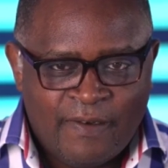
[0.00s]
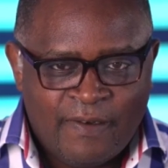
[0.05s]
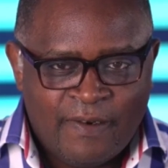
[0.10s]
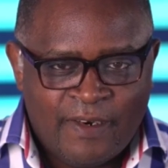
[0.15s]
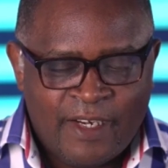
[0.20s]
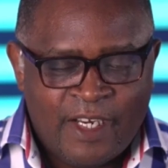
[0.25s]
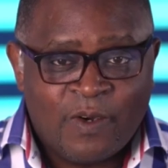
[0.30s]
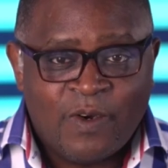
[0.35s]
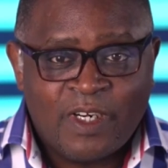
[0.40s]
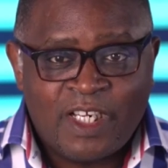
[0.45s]

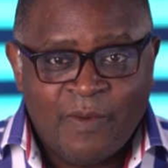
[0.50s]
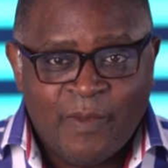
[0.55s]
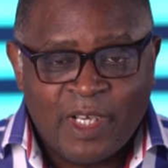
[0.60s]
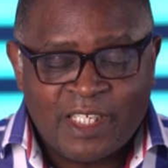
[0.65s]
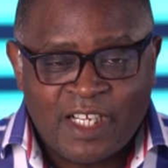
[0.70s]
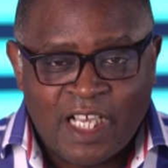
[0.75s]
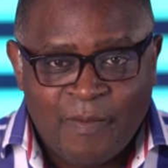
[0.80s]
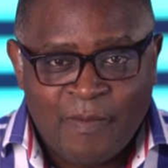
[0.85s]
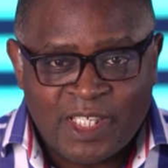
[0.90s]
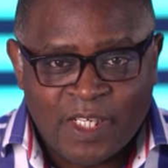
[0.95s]
Nicodemus
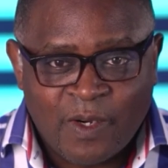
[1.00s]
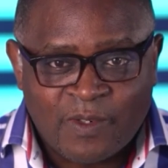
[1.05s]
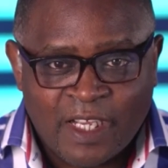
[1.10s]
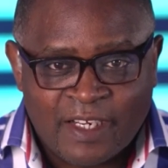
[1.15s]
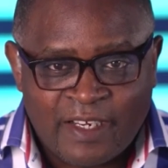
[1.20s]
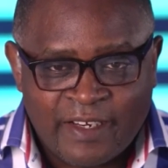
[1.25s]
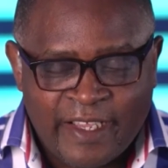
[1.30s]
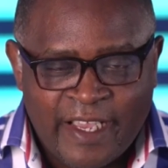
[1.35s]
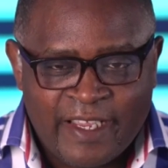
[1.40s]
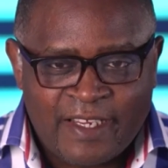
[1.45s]
comes out
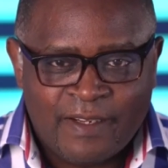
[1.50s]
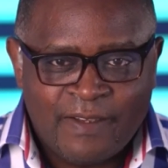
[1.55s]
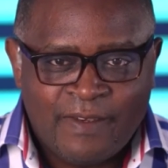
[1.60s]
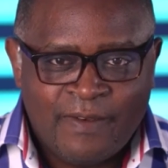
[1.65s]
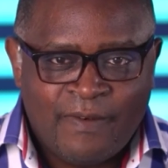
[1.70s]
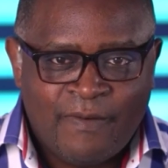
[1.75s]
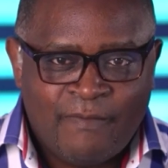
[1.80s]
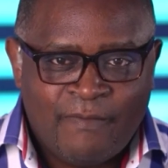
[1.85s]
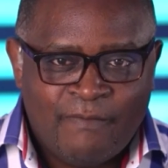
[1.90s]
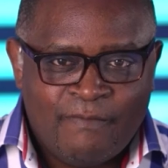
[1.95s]
at night.
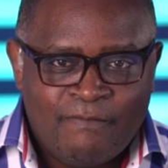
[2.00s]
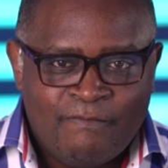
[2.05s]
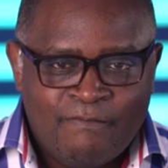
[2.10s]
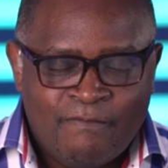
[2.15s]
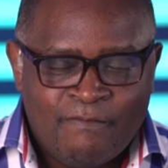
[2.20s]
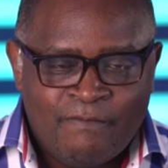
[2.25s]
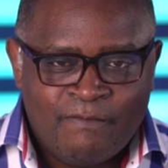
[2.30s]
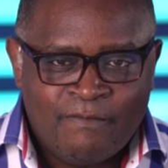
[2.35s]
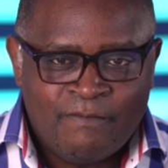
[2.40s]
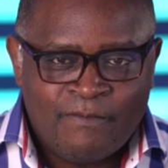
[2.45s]

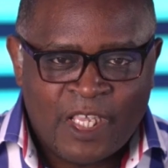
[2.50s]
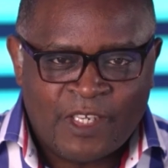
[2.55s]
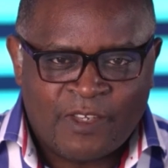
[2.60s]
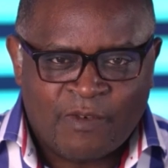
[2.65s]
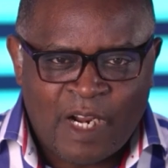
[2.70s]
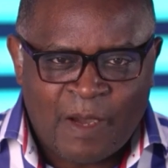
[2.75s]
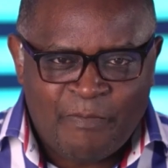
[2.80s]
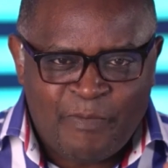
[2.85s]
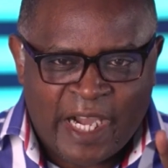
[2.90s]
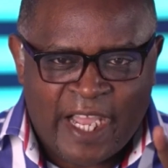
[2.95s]
He says,
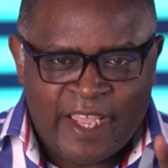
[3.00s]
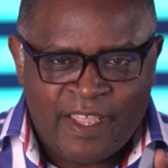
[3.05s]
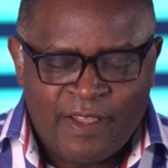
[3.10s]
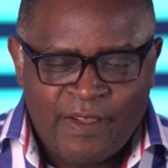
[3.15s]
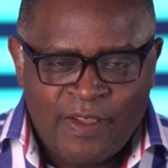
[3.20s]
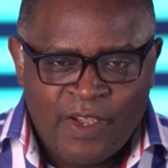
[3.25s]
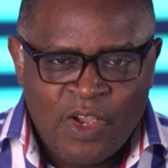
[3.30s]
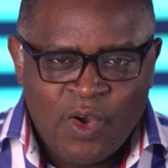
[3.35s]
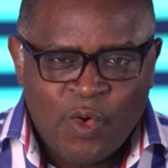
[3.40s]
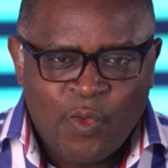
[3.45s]
Rabbi,
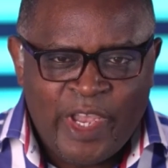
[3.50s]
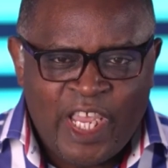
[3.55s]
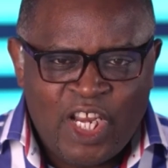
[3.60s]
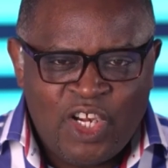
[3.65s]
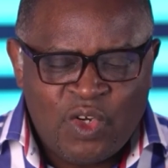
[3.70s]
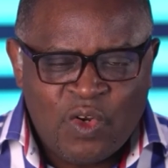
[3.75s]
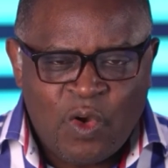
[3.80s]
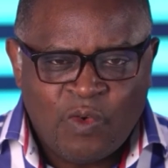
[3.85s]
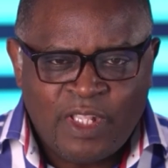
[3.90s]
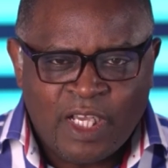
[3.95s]
we
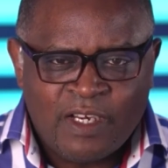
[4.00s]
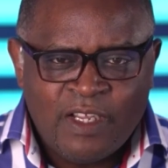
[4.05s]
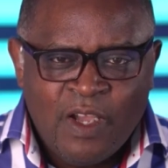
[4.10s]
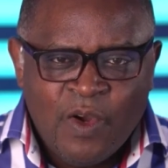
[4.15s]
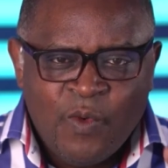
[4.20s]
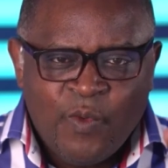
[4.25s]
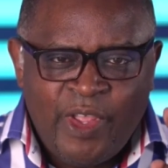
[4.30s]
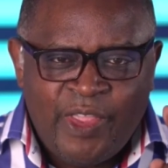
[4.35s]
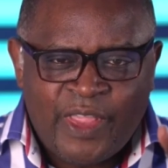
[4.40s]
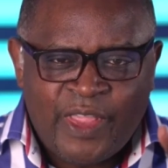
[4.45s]
know that
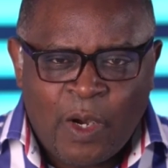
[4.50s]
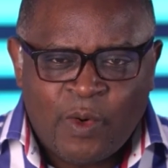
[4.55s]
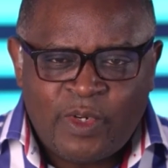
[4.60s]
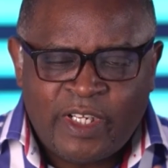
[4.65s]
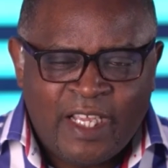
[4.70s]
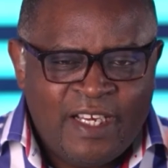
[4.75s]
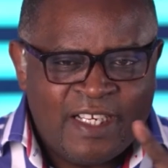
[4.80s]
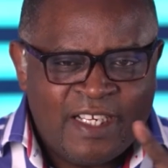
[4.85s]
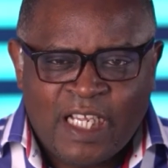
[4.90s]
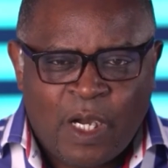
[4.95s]
without
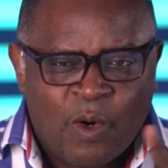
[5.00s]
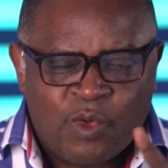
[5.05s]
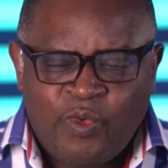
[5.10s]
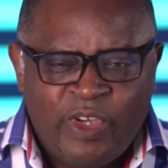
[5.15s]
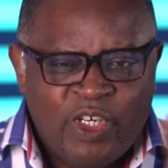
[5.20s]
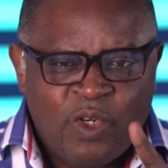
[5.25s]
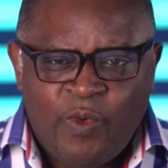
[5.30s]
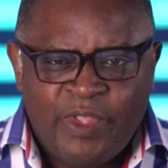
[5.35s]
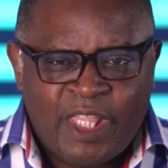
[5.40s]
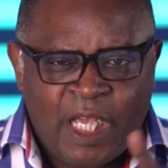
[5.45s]
any doubt,
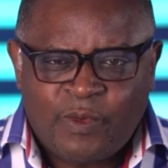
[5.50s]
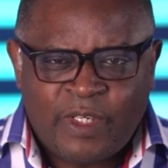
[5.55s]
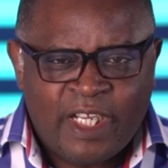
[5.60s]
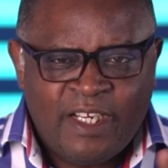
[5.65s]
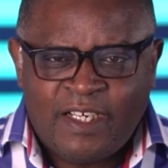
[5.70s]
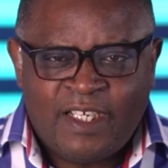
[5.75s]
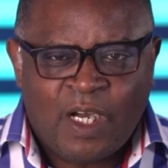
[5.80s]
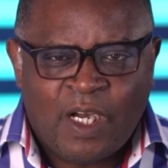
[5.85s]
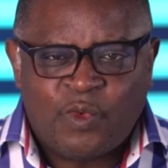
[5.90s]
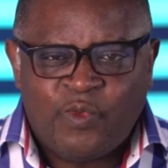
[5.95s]

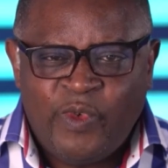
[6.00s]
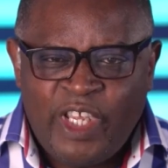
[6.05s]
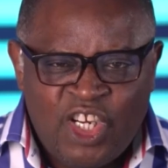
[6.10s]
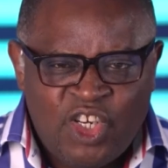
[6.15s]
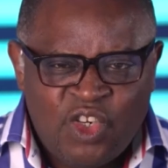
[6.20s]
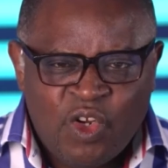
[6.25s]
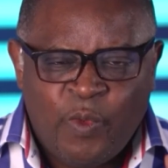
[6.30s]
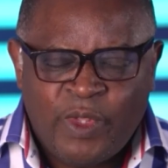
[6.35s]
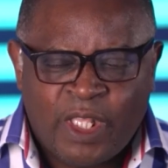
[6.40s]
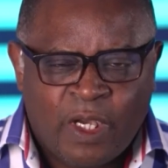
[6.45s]

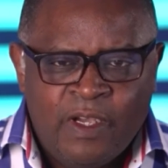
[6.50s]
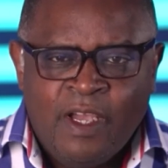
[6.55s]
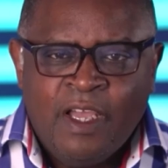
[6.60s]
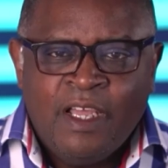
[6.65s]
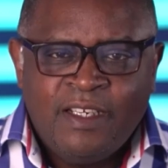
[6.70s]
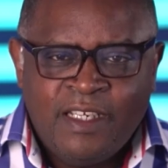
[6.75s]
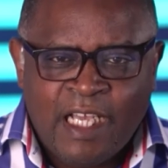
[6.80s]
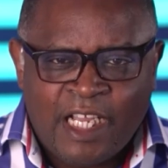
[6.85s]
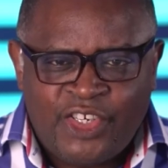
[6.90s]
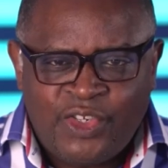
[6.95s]

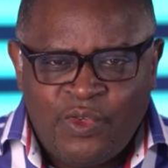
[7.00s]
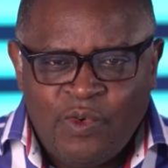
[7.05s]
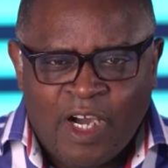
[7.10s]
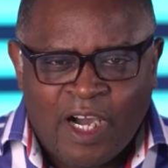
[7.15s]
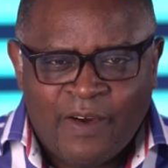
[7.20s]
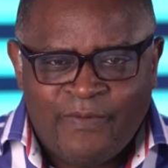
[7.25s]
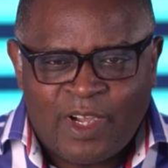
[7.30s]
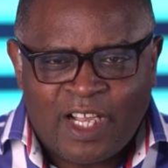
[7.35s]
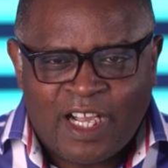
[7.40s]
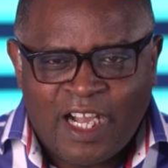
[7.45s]
that you
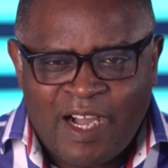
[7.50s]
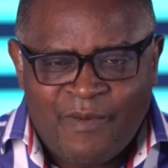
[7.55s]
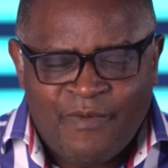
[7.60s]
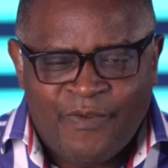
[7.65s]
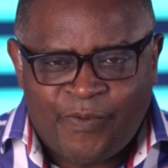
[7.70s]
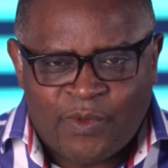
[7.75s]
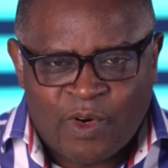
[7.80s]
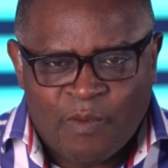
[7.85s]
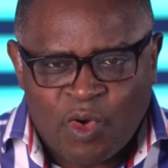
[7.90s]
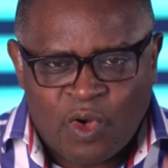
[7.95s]
have come
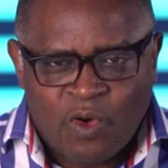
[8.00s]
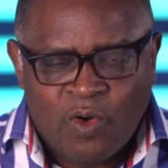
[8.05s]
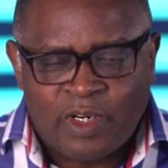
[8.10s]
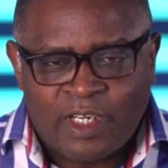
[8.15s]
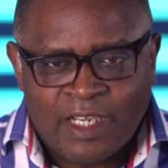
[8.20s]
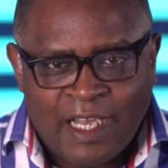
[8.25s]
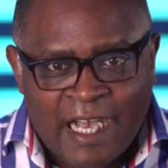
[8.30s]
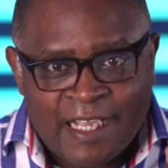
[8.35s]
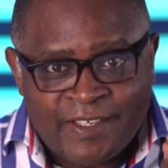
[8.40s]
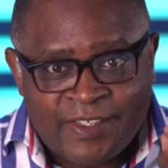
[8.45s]
from God
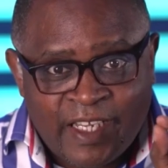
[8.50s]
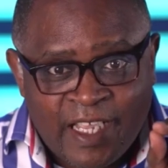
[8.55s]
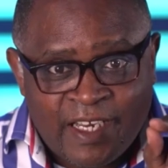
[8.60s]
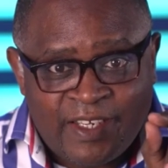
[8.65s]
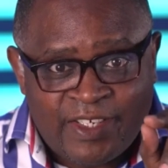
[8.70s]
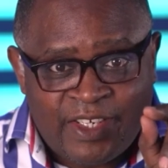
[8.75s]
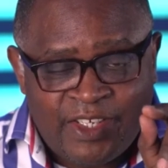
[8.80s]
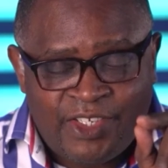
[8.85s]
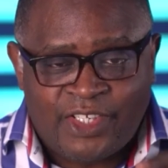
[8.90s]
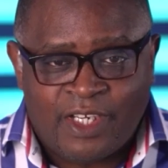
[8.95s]
as a
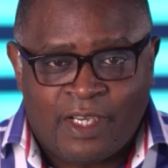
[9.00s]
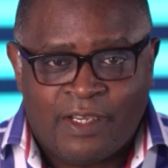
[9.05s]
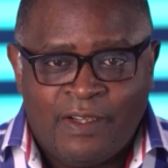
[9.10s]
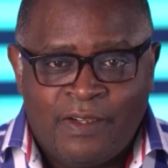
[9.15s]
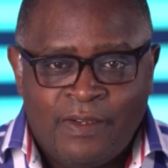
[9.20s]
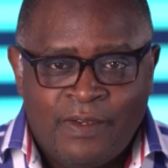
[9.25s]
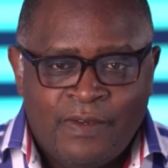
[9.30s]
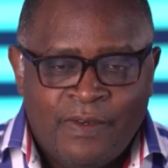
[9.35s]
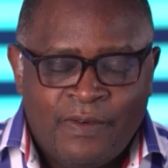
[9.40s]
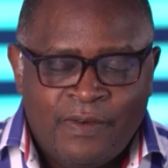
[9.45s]
teacher.
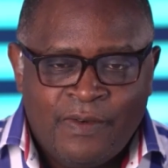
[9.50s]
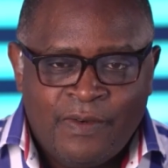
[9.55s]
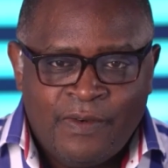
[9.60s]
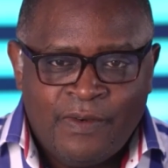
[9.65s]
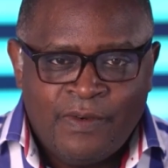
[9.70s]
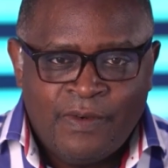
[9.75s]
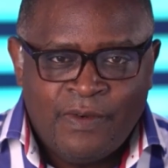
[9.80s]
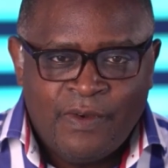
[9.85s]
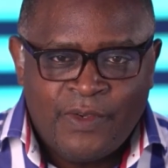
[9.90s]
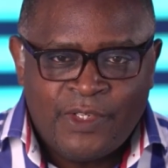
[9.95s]

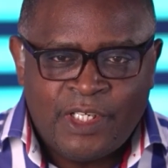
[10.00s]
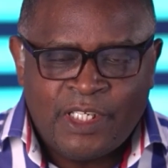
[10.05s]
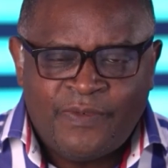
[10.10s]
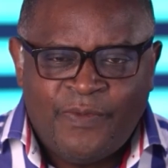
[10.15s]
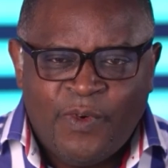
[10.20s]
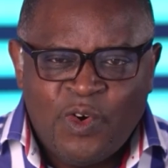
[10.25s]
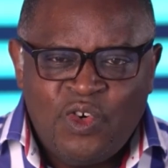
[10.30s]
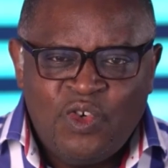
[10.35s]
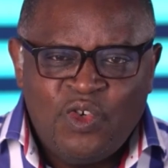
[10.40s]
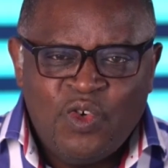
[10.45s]
He says,
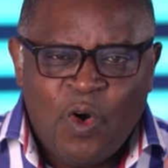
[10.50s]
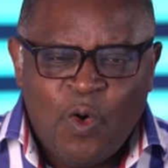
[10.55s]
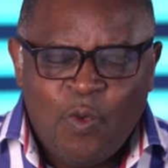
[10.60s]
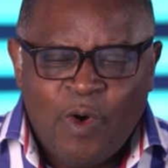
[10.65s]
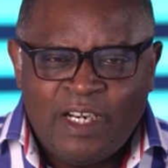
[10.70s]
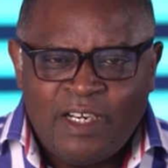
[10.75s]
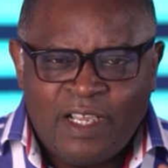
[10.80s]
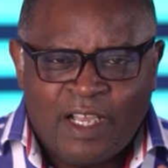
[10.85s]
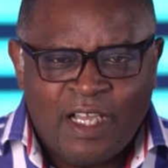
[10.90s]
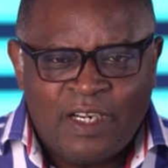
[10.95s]
for no
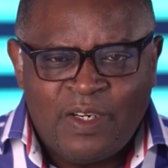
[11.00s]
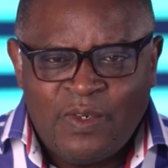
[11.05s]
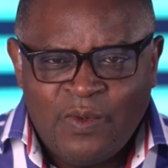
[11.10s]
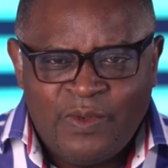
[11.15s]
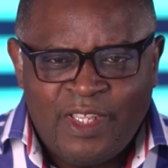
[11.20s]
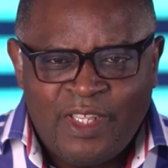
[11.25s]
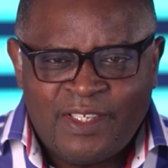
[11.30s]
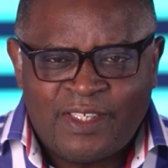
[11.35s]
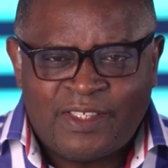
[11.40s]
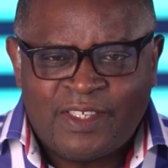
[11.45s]
one can do
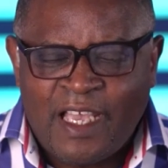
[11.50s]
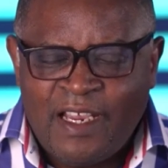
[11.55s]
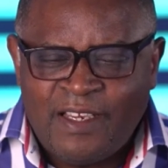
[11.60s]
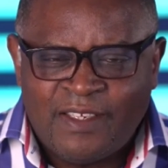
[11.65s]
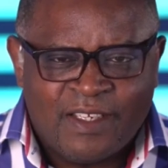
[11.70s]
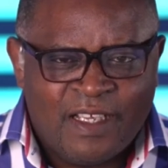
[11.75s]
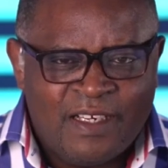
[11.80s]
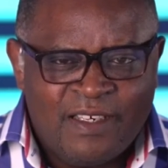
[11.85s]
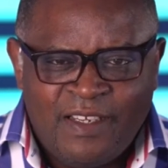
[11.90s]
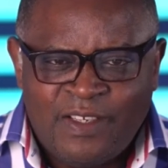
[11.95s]
these signs
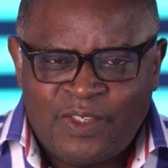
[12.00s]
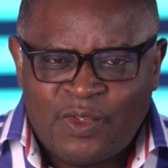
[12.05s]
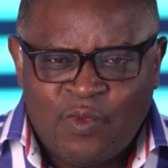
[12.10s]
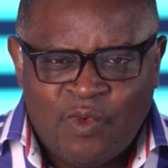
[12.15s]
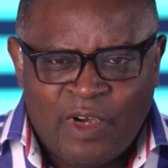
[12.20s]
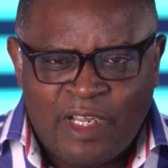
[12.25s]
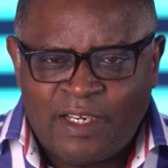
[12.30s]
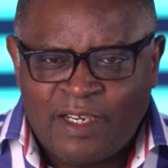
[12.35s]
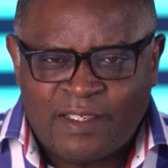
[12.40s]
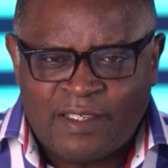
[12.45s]
and these
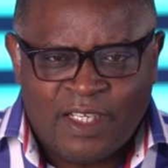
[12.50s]
wonders